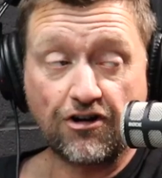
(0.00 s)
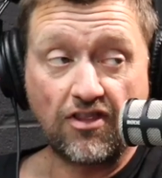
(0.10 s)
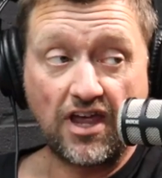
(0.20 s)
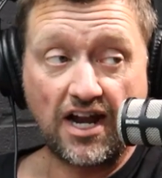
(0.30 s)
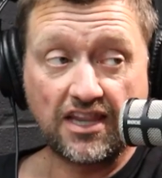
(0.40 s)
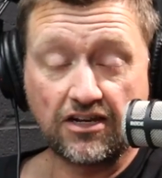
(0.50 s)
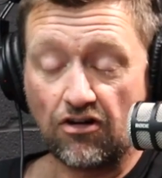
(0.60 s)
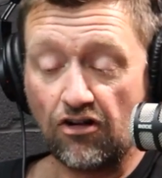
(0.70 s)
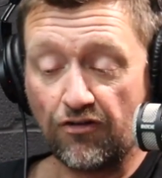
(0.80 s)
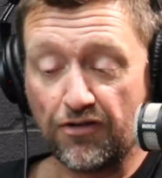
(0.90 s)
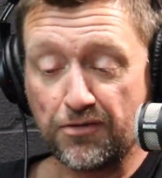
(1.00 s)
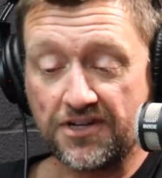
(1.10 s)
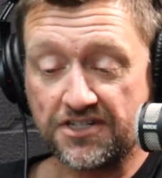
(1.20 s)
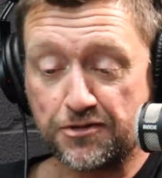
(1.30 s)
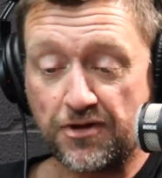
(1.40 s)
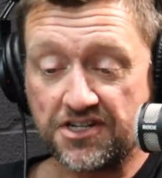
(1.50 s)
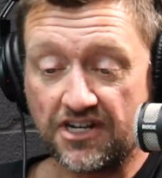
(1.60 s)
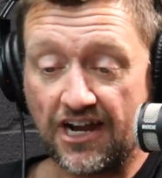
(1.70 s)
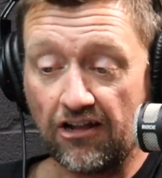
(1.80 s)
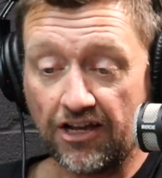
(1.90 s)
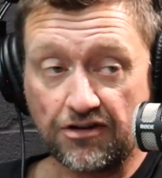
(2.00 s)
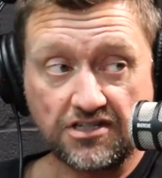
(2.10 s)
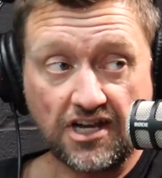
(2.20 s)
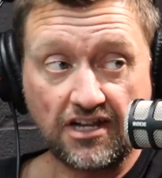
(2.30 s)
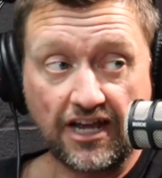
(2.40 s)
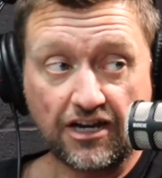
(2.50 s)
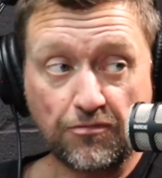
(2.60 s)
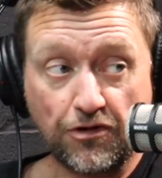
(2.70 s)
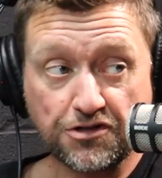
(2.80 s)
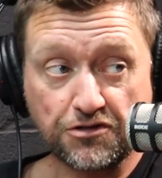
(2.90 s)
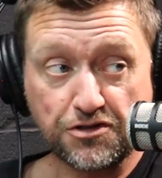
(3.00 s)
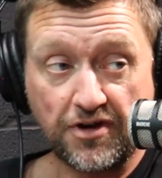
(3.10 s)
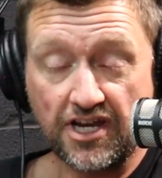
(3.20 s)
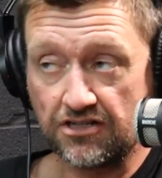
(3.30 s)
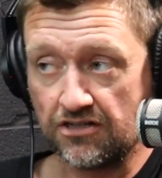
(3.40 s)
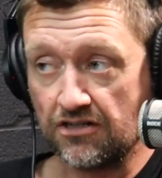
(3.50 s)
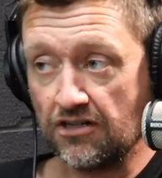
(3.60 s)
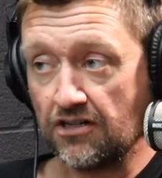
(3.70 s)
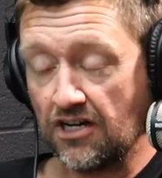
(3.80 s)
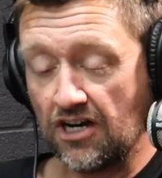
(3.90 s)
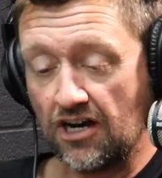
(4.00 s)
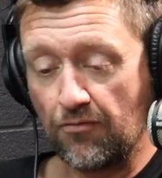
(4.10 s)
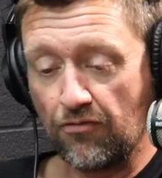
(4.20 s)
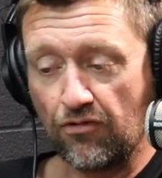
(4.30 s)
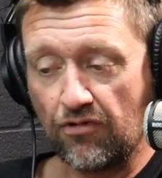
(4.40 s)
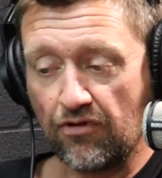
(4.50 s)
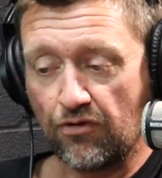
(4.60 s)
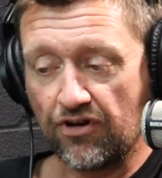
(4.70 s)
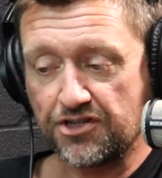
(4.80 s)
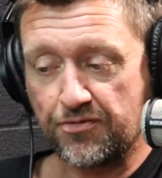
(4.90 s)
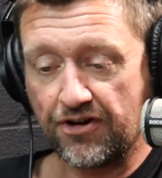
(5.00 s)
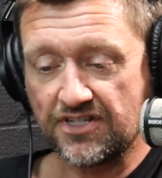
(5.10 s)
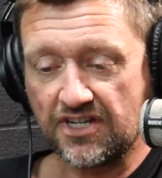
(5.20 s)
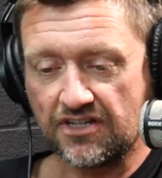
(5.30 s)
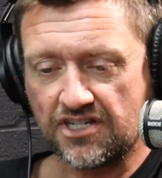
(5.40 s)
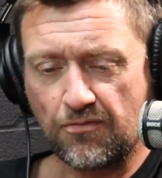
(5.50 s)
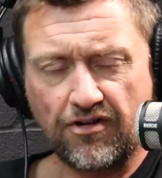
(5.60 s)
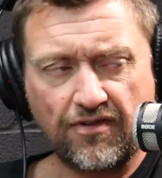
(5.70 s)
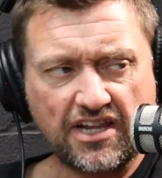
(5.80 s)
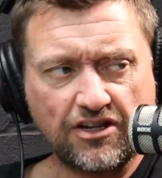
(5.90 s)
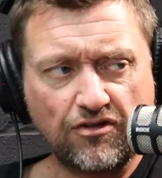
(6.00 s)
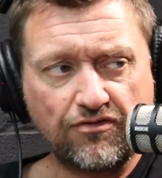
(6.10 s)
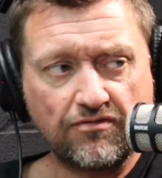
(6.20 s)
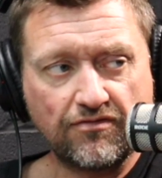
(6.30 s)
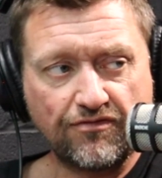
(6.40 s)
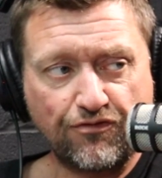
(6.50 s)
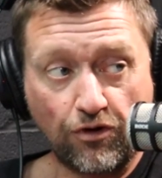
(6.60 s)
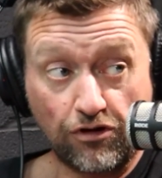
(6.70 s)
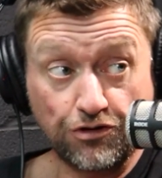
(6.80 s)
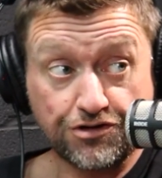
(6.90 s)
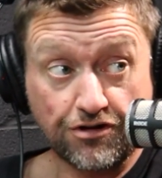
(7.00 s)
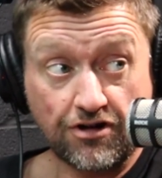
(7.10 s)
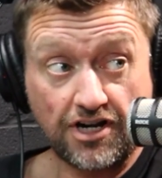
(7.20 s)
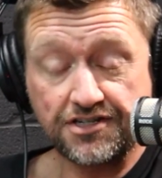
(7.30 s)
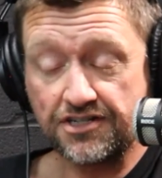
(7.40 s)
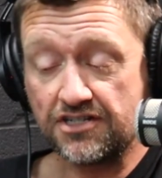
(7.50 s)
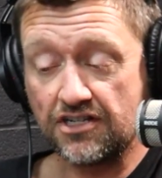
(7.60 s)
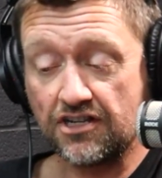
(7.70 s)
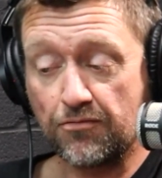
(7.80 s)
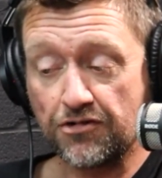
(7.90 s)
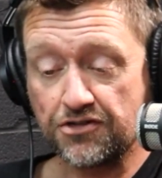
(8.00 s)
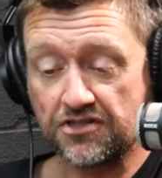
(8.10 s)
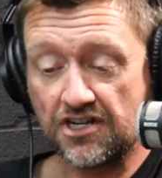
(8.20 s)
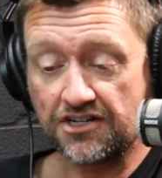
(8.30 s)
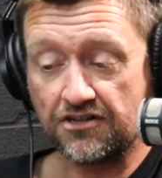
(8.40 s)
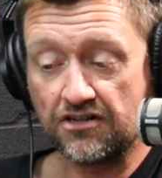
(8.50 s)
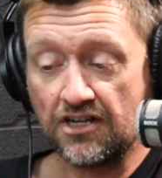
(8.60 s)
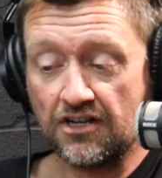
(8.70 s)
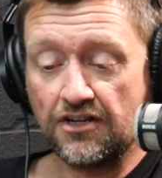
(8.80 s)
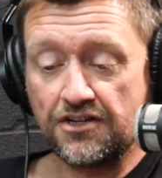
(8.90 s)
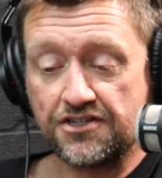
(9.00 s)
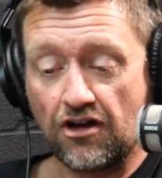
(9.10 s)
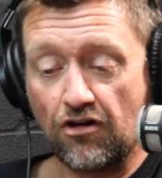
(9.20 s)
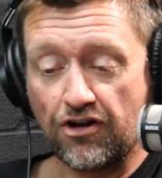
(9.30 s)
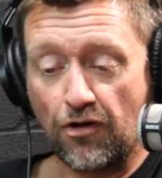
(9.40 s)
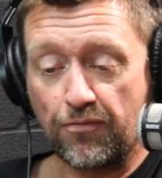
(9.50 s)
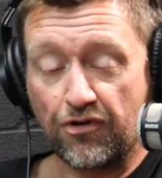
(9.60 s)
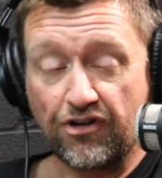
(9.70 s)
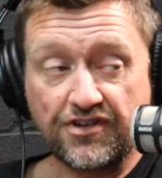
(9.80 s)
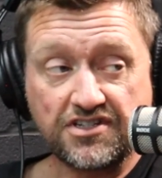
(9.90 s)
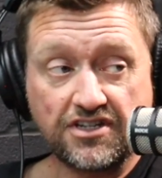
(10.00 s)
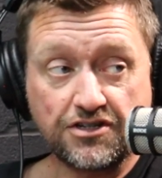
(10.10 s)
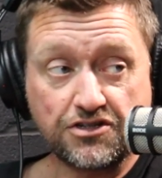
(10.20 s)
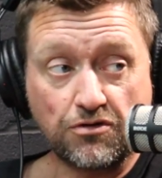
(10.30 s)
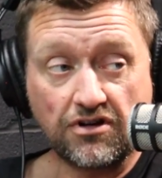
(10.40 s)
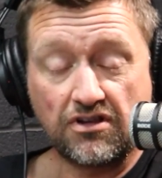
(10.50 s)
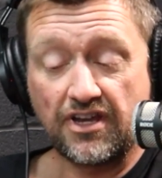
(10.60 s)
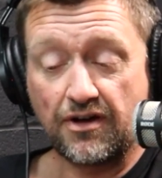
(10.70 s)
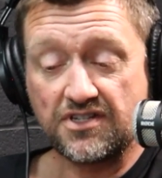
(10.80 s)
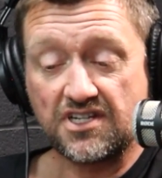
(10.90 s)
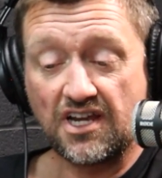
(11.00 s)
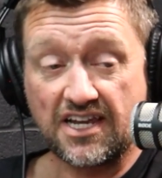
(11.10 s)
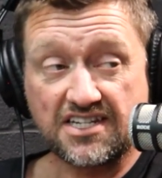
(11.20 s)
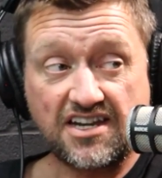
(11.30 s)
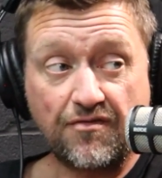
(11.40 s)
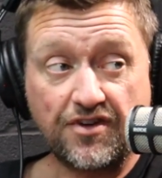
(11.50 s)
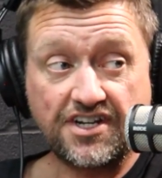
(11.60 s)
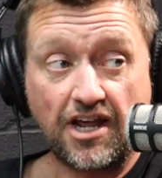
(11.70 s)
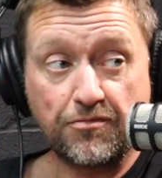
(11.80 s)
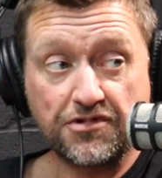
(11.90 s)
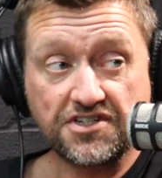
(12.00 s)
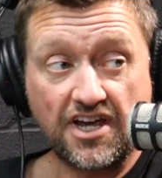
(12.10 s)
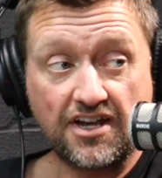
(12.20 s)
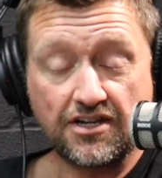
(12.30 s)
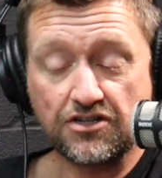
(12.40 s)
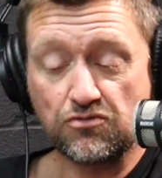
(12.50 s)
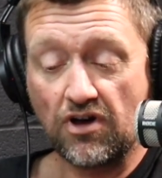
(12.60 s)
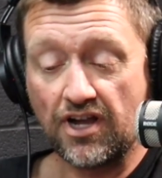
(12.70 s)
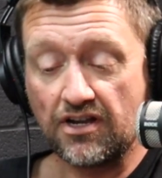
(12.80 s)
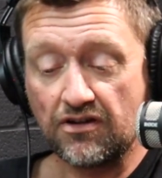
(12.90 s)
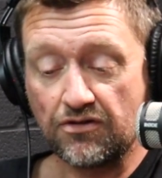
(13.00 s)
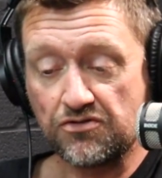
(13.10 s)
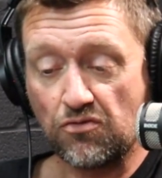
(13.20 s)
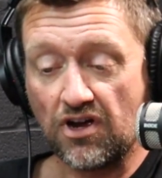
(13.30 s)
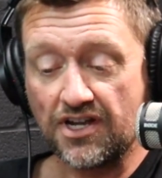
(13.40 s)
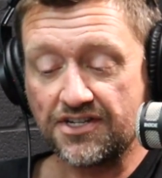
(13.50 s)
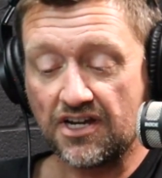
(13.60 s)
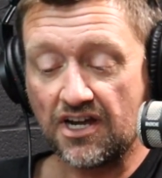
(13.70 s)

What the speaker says: on that I think are all over the place, especially now. Like you said, like commercial space, we're experiencing somewhat of like a little foreclosure crisis in the commercial sector. So previously, historically, I would say like 7 to 10% is what